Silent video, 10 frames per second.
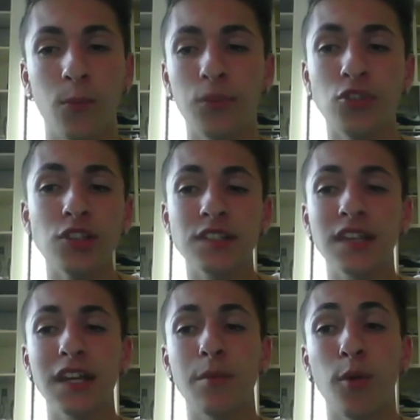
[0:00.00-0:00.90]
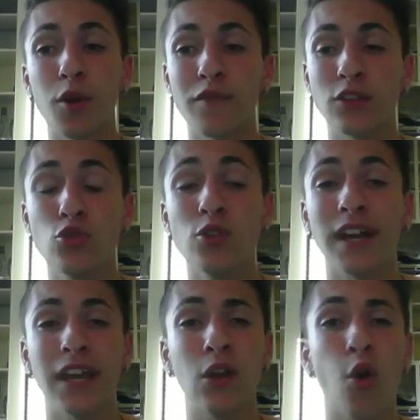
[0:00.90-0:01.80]
With just signing a
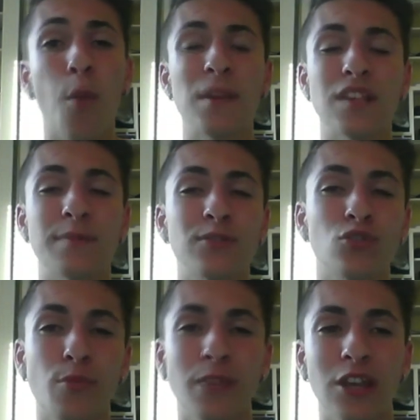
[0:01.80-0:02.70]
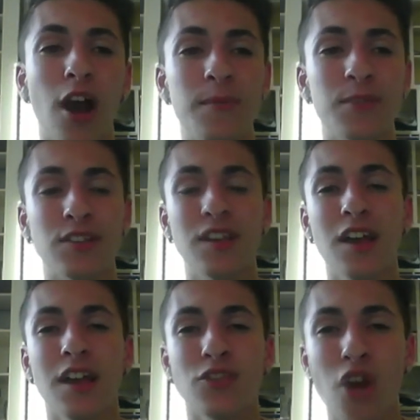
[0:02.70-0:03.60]
Bonaventura, it opens up so many options.
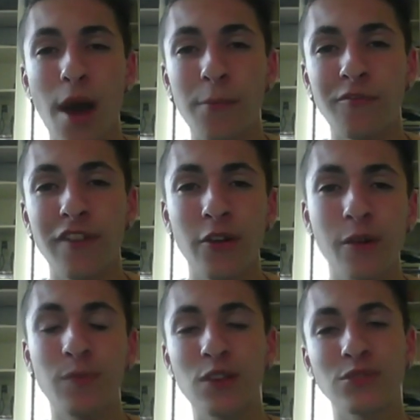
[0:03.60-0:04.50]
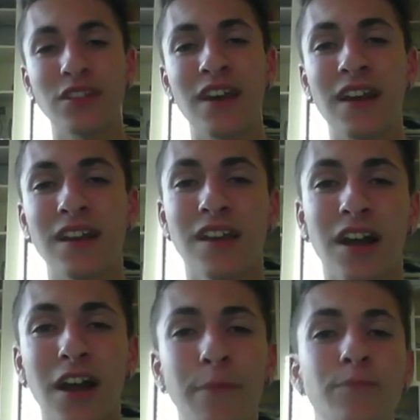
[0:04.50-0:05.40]
So I'm very pleased with that.
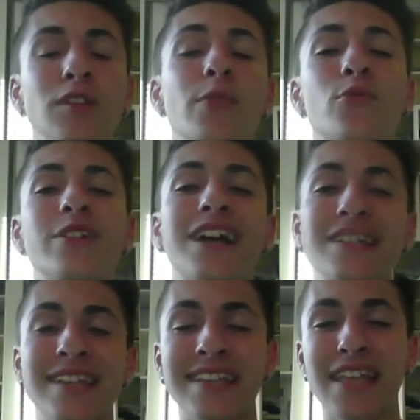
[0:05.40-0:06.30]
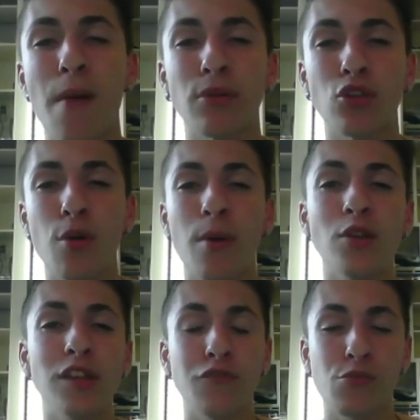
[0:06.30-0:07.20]
Tell me what you guys think down below
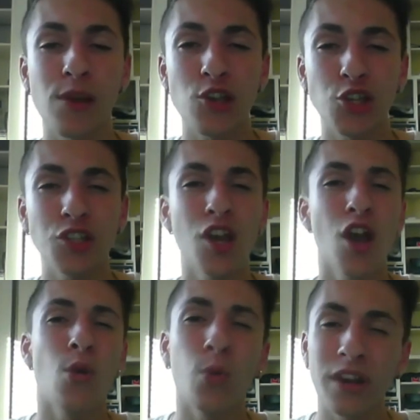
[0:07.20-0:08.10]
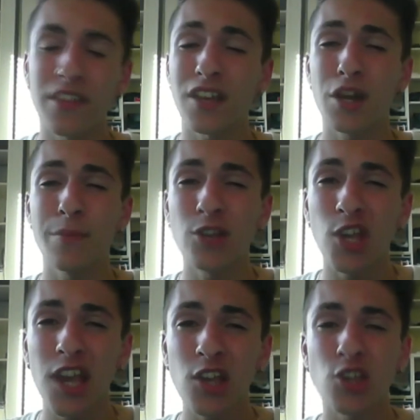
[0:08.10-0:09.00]
about these formations. What do you think could be
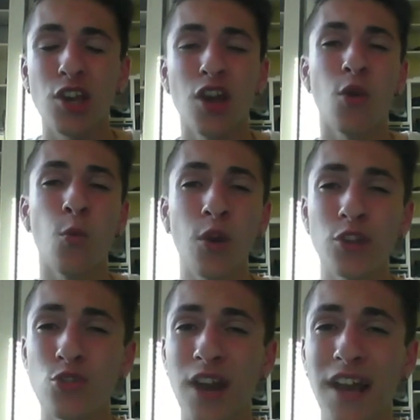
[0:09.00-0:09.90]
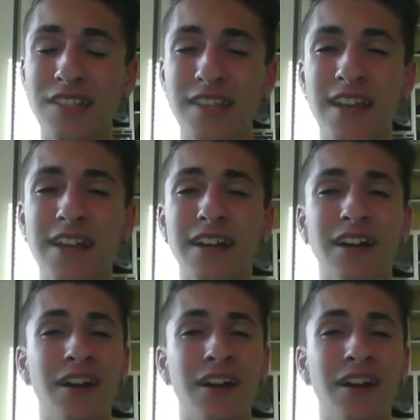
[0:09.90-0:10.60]
changed? What do you guys think?